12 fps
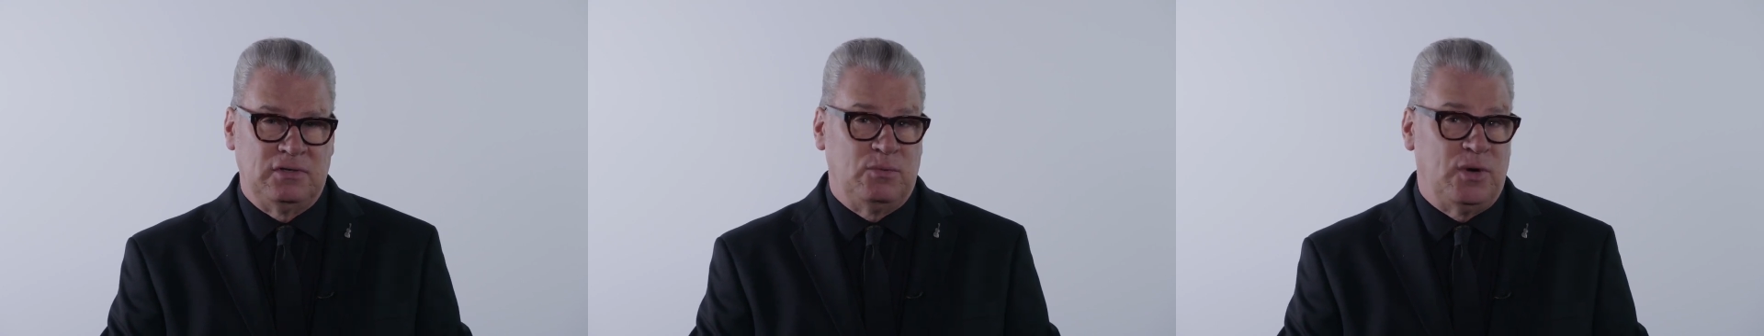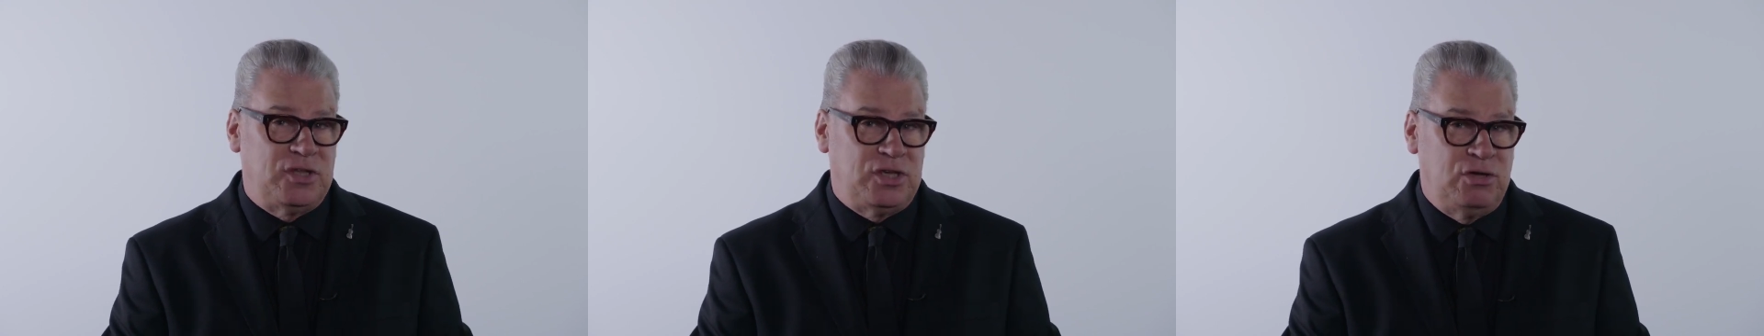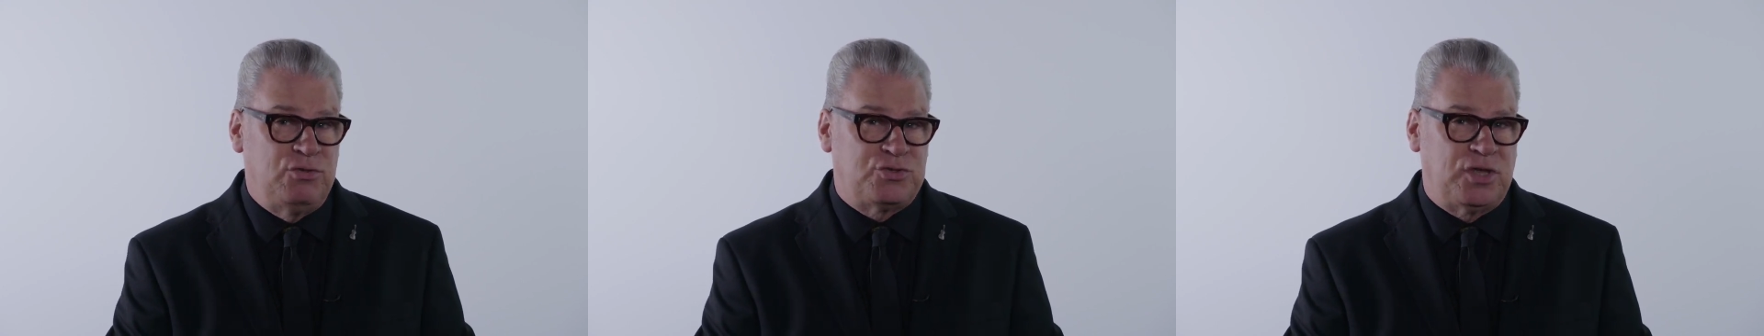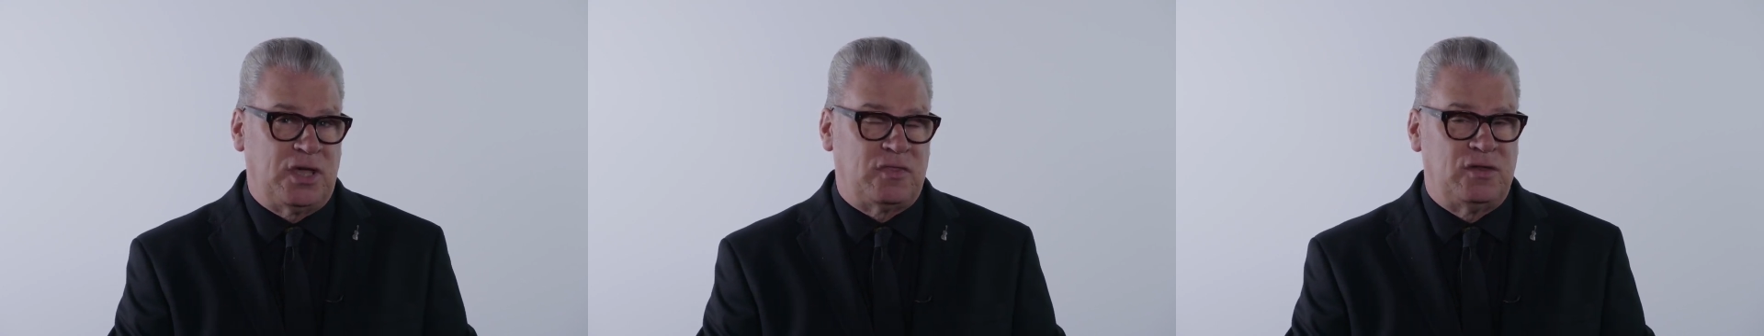Whether you
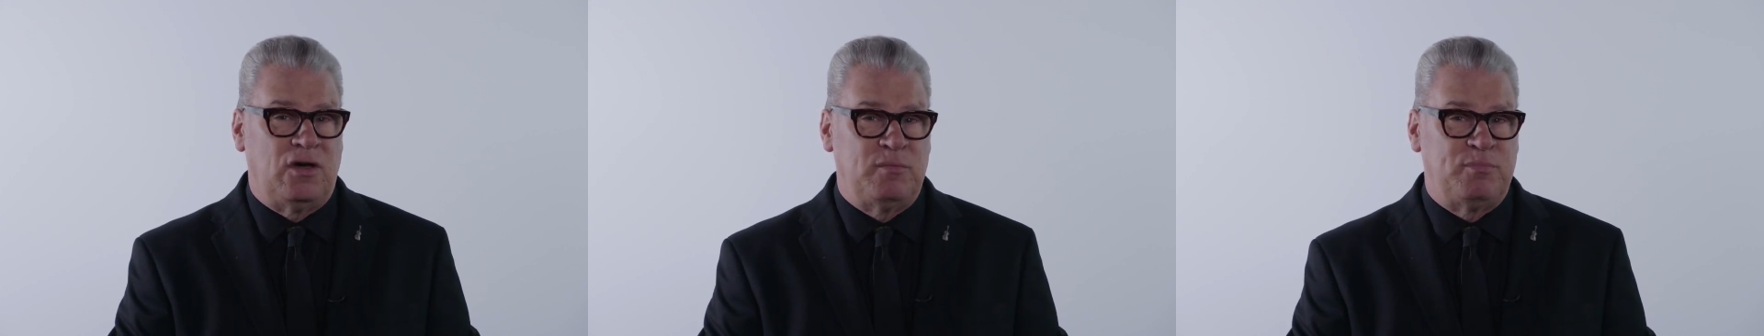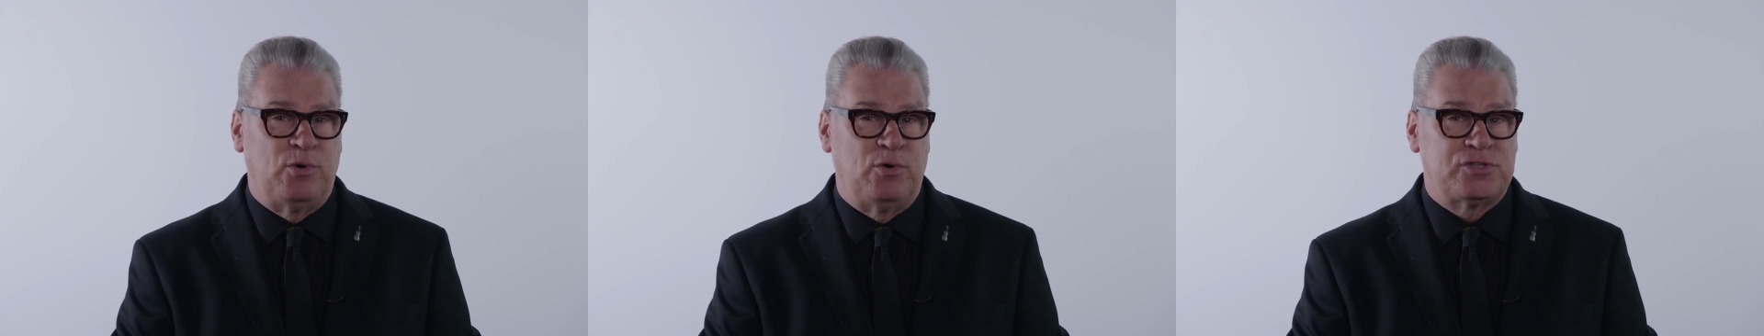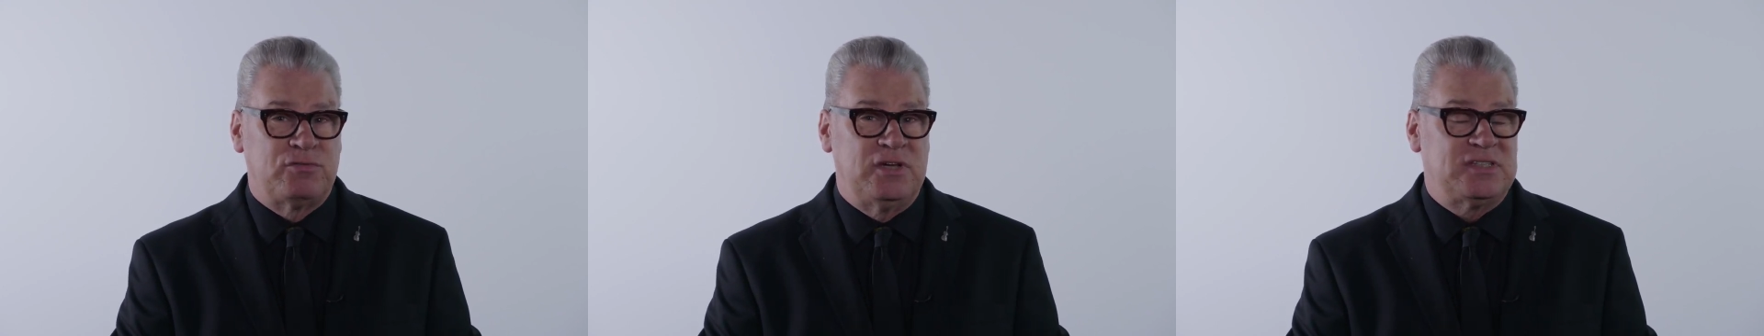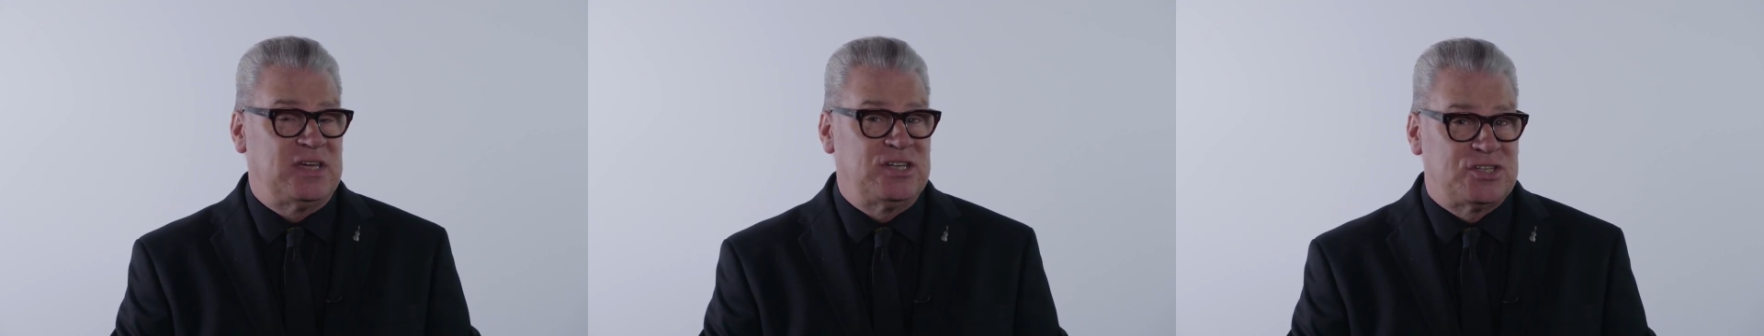think The Night Porter
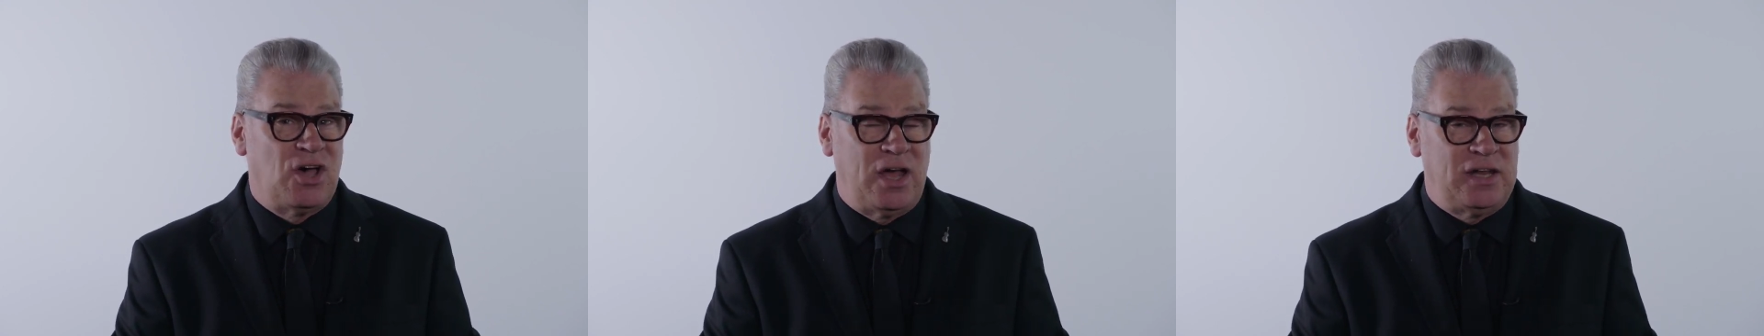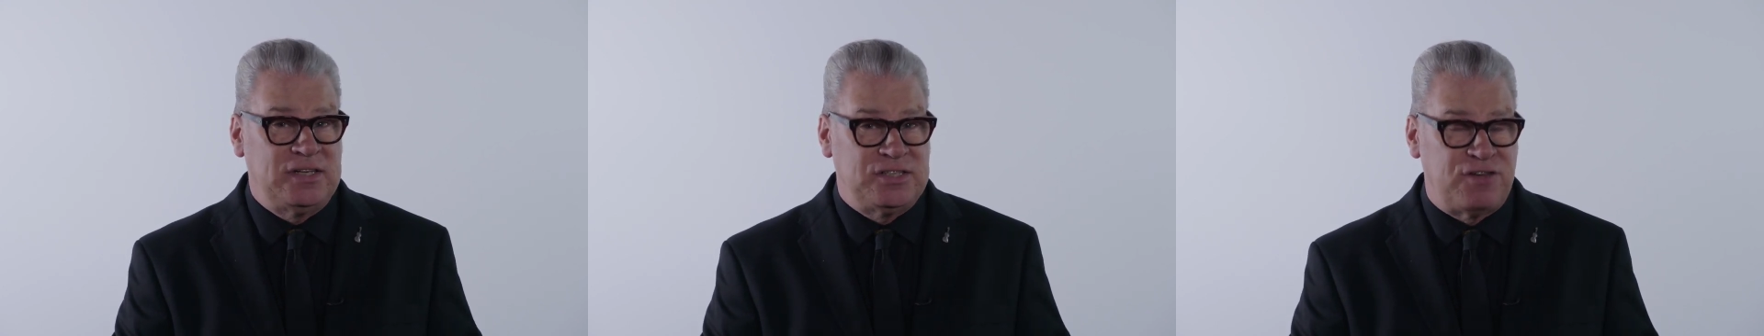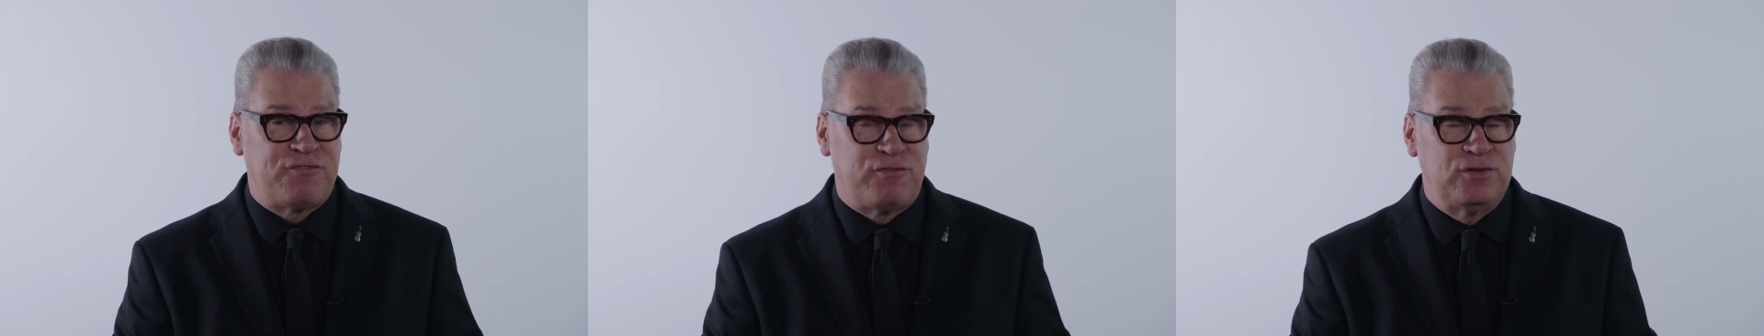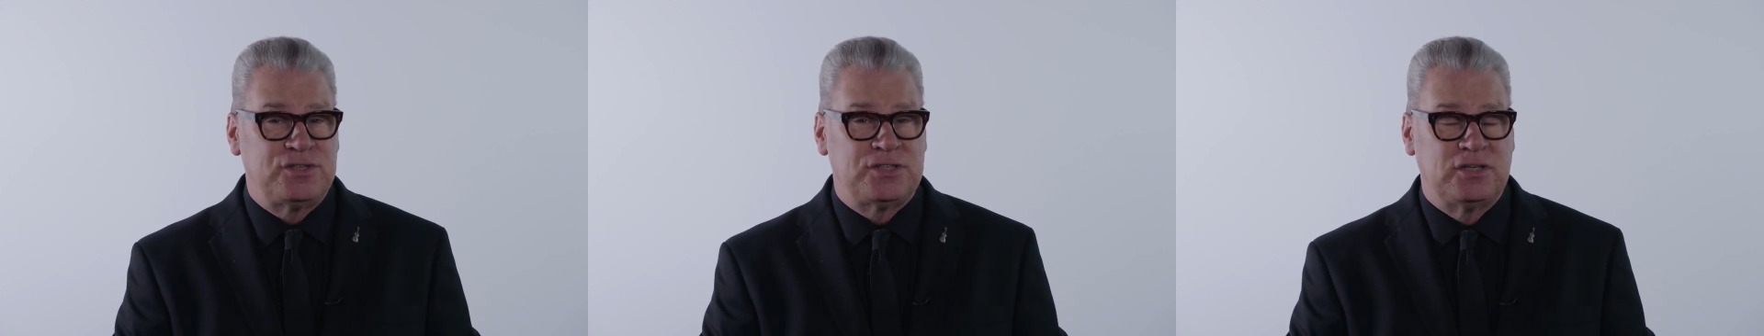is entirely
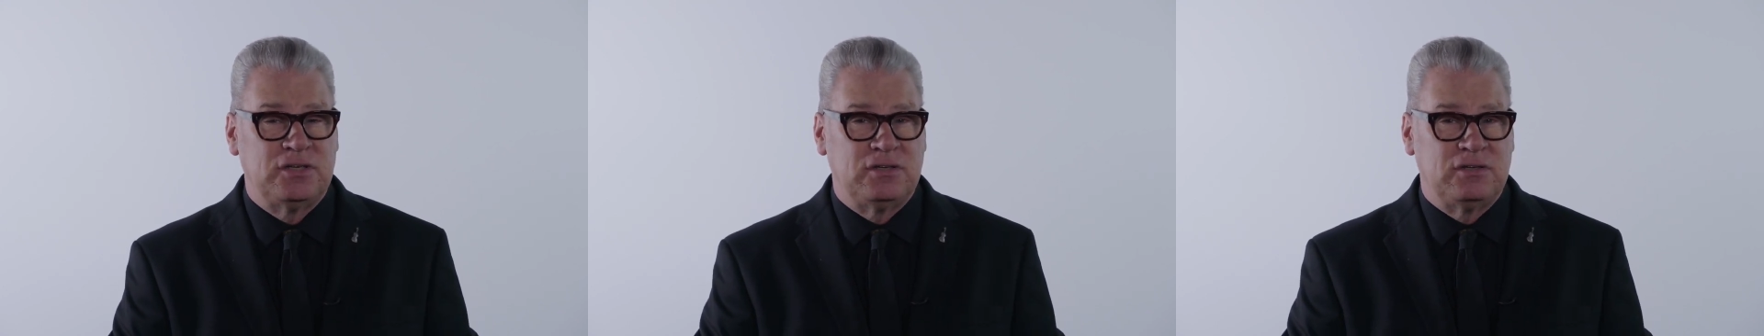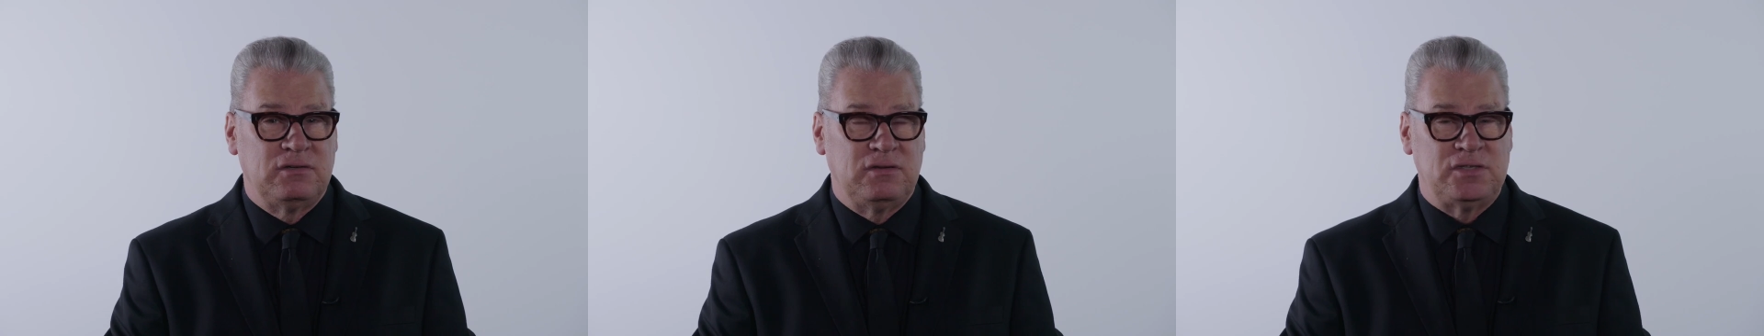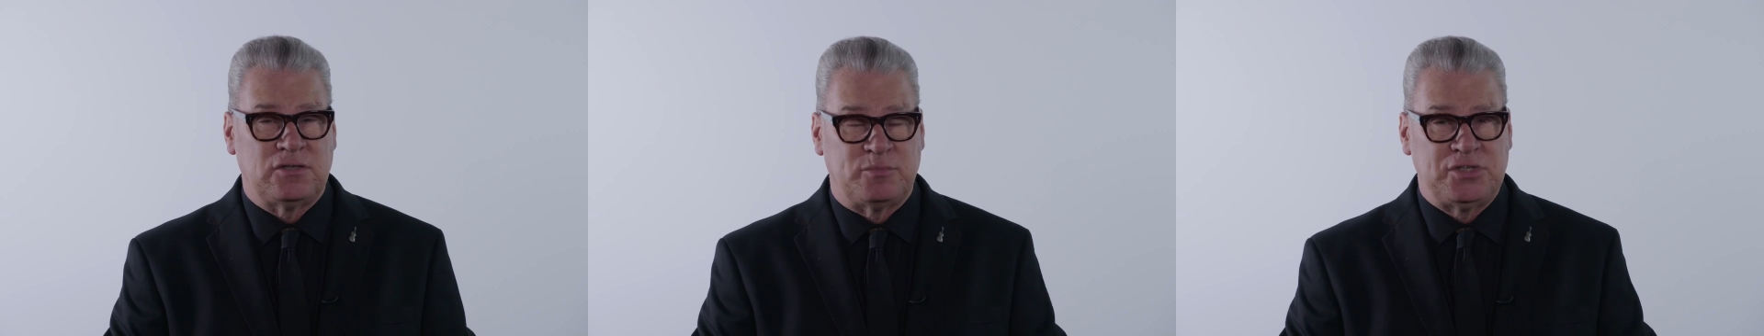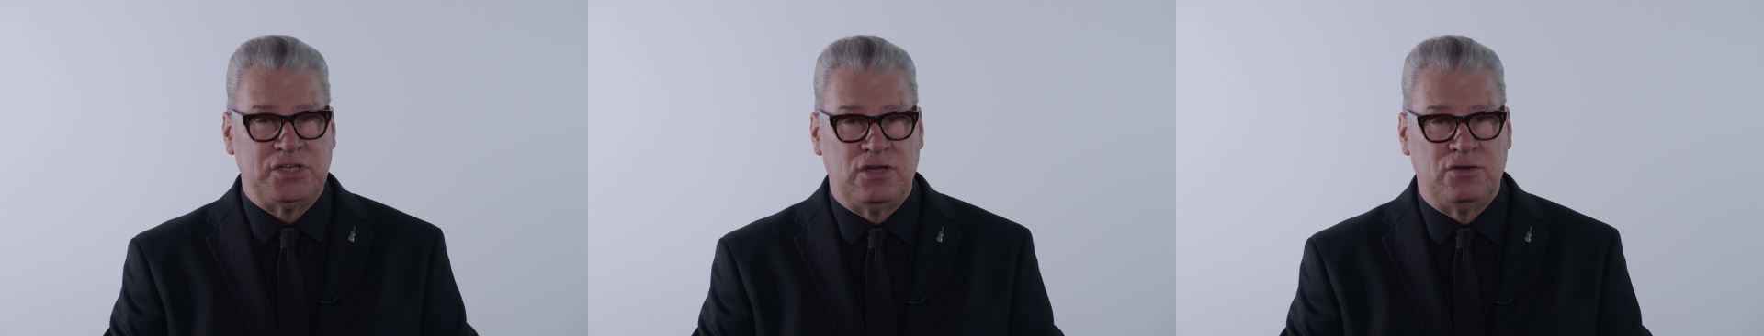different is up
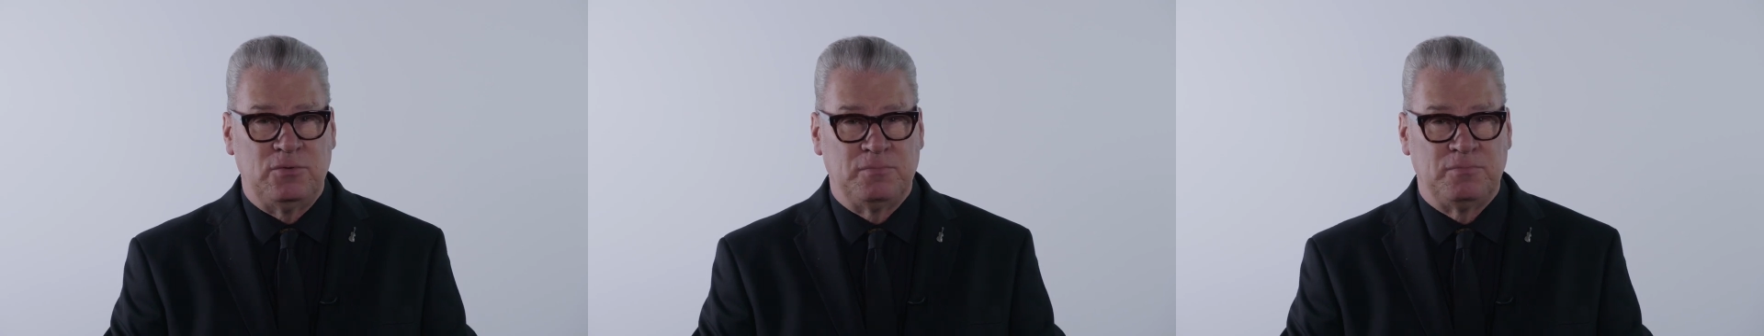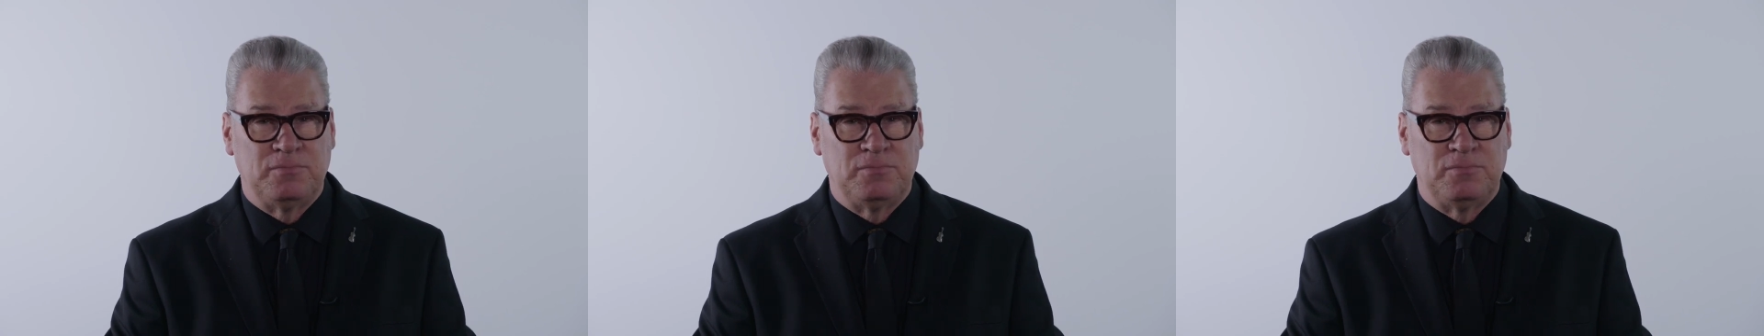to you.